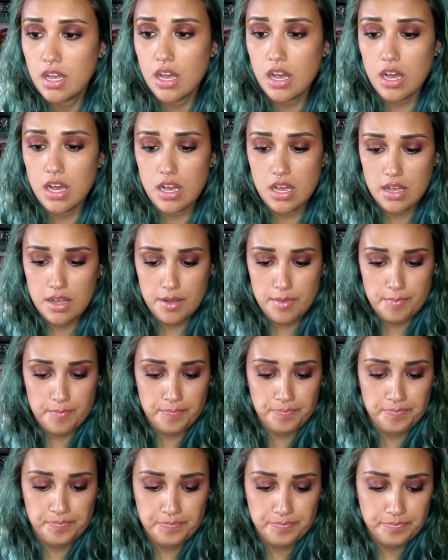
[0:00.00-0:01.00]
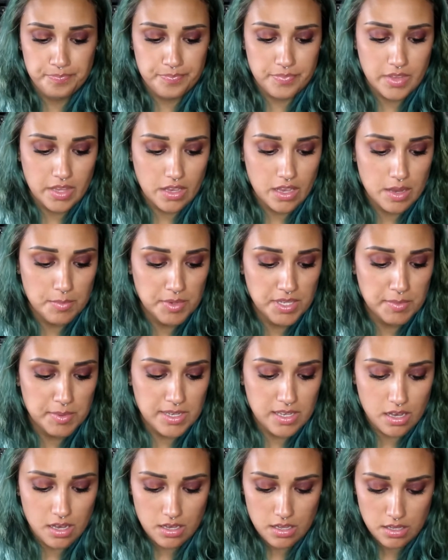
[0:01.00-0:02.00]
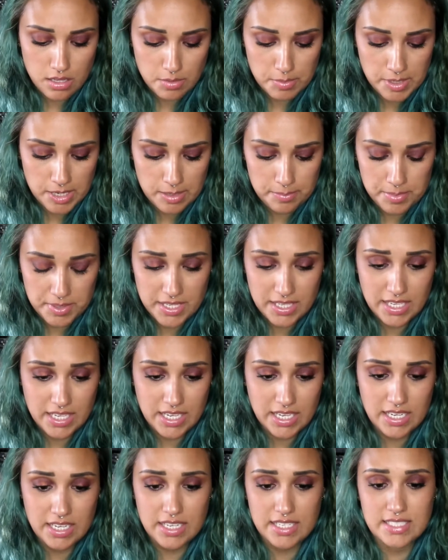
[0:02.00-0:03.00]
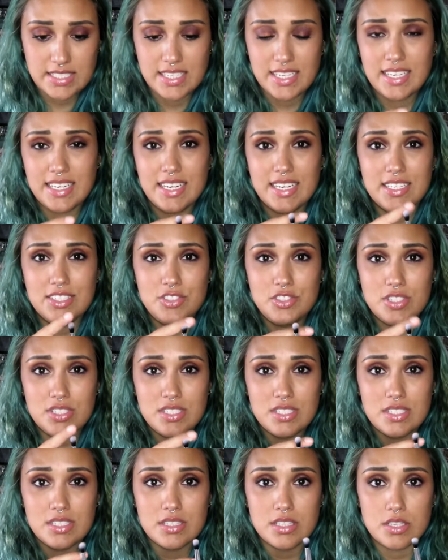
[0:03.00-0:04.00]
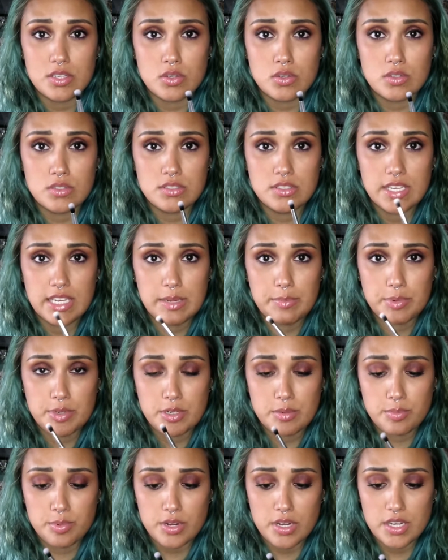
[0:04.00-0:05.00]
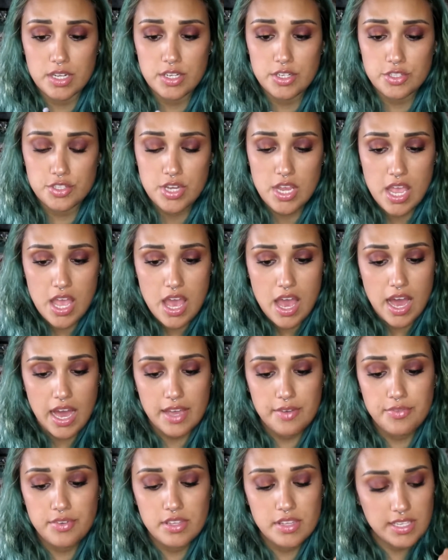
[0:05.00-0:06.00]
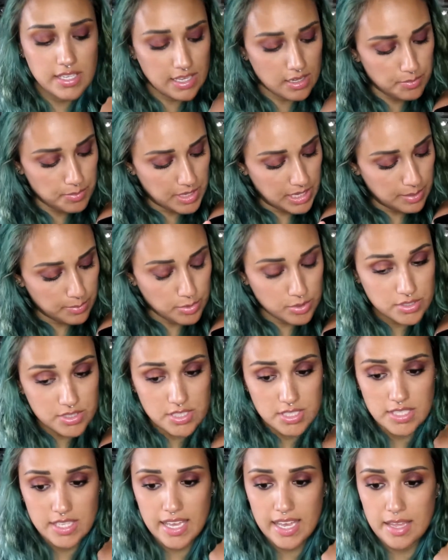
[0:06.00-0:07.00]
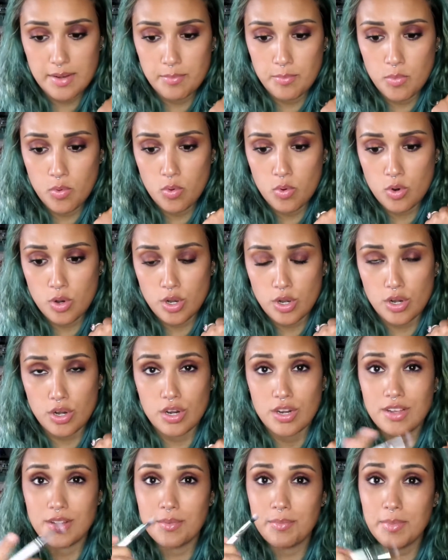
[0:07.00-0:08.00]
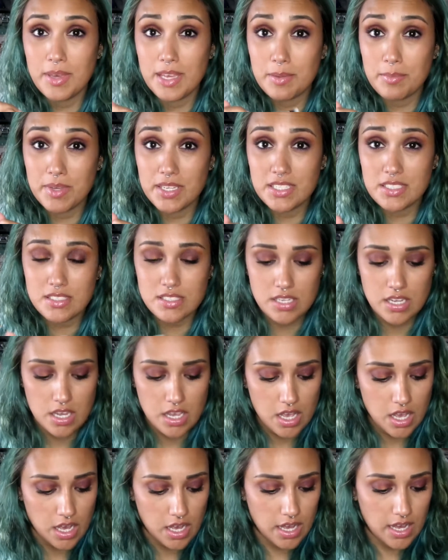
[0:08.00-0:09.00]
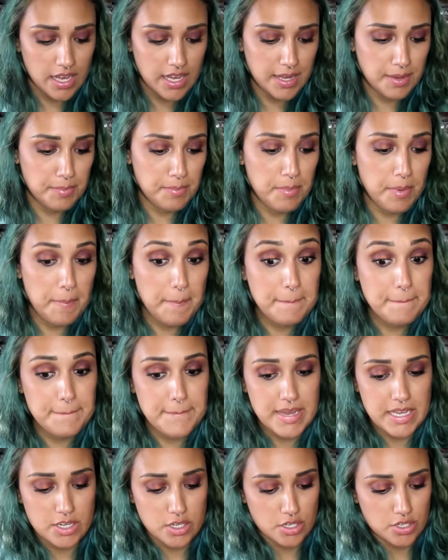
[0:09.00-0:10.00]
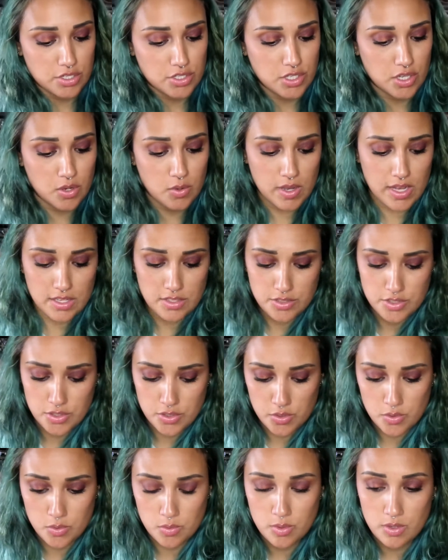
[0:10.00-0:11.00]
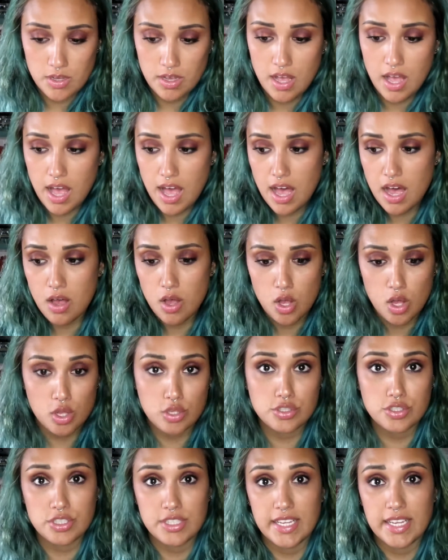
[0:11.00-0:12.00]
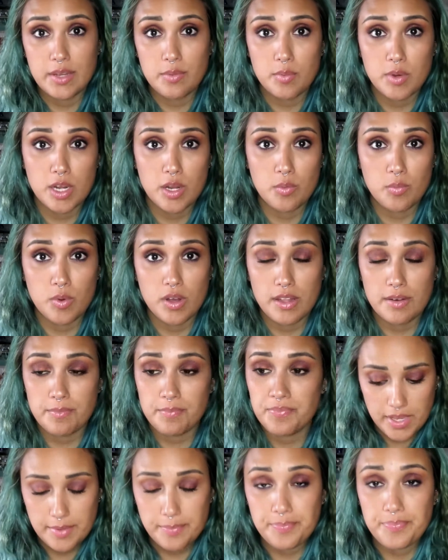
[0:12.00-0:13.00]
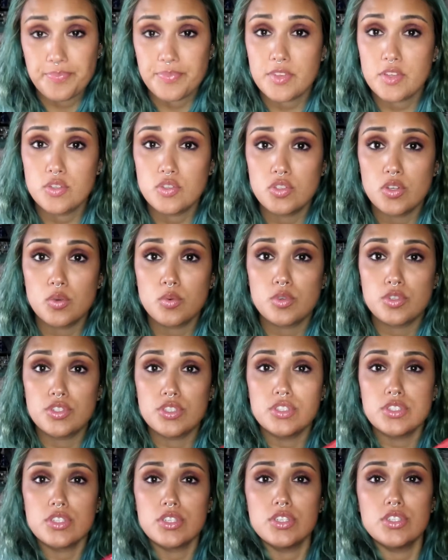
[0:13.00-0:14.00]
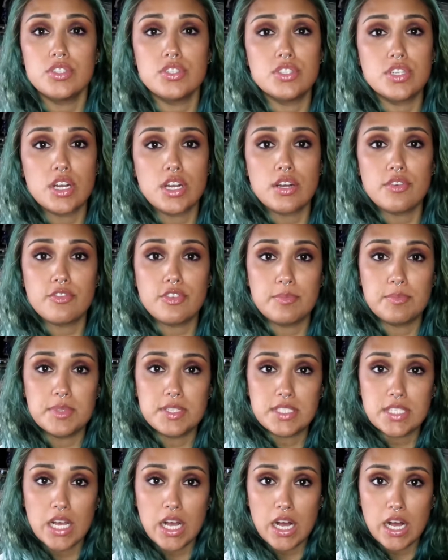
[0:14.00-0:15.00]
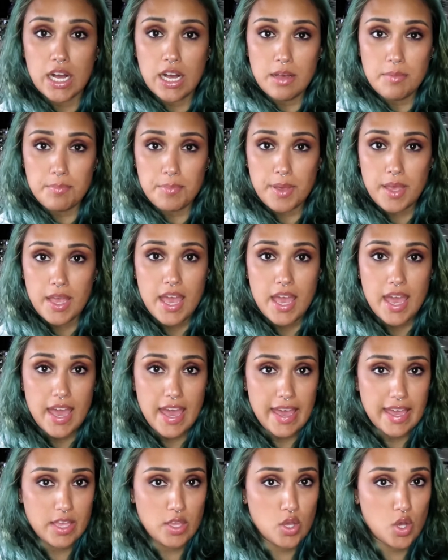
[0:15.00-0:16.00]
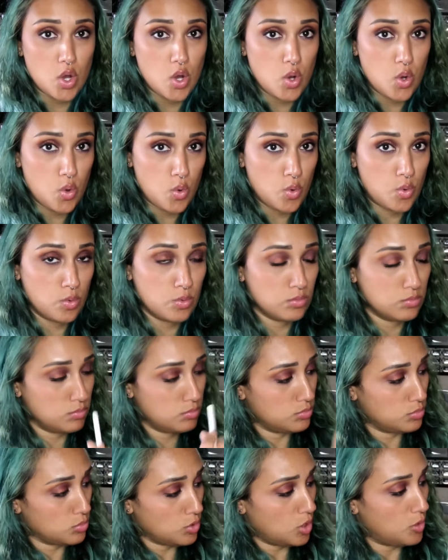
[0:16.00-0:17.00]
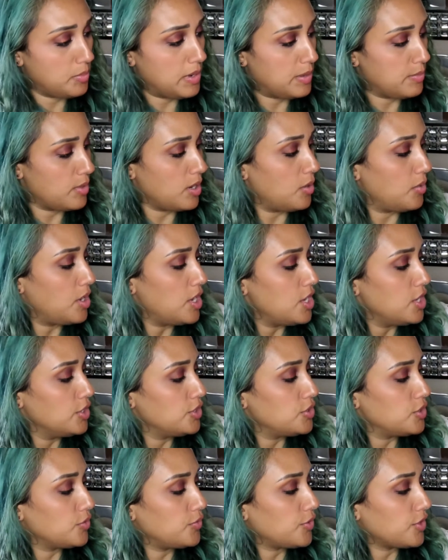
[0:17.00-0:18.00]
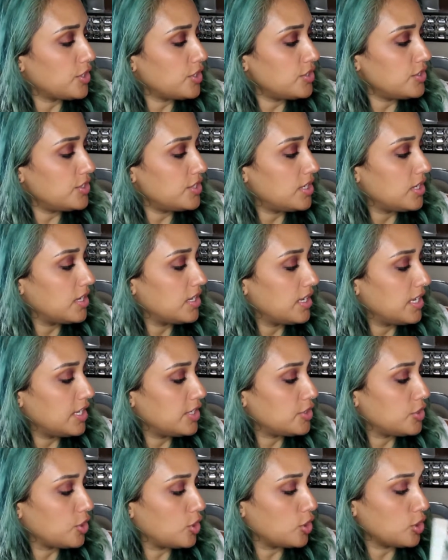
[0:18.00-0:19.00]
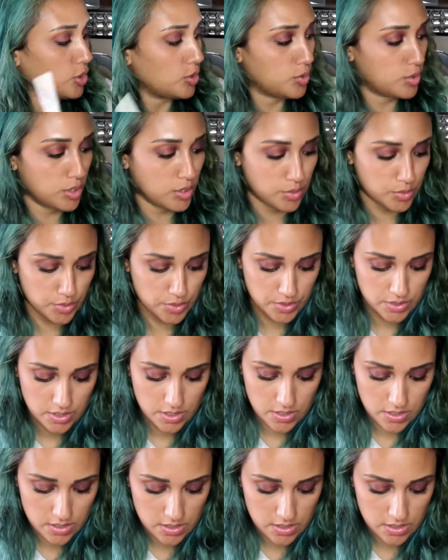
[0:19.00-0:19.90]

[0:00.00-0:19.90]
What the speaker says: I'm going to get my ColourPop E19, and it's just a little tapered brush. I feel like I'll be able to get more pigment better. So I'll alternate one and one. Okay, so we're just going to start from the top and go row by row. So first is Glucose.